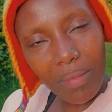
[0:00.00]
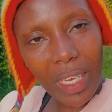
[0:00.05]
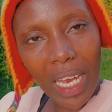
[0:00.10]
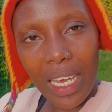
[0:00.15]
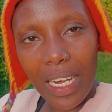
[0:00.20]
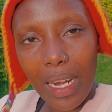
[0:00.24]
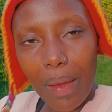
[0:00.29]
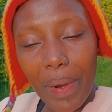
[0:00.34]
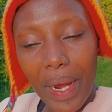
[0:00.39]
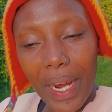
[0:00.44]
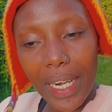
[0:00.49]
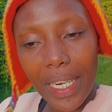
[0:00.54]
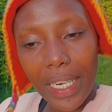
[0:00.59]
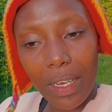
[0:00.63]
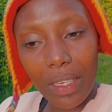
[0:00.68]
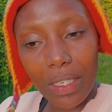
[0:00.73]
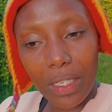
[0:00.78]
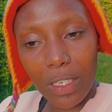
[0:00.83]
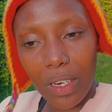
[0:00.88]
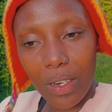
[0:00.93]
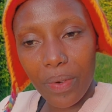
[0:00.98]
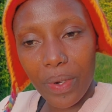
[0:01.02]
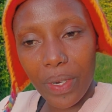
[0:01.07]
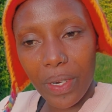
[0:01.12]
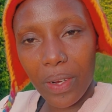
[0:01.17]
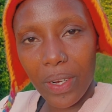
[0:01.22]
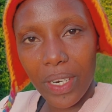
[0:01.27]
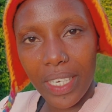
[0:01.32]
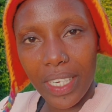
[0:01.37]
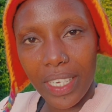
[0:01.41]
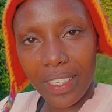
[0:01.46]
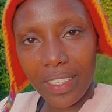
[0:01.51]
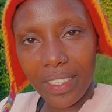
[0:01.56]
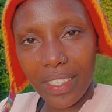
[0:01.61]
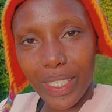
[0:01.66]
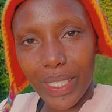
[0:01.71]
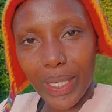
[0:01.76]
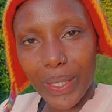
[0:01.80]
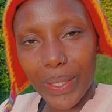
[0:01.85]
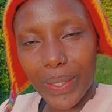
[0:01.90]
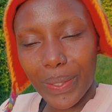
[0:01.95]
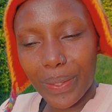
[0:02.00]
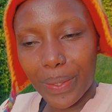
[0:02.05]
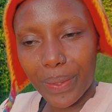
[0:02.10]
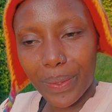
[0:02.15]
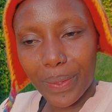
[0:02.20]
and apparently I was not recording, so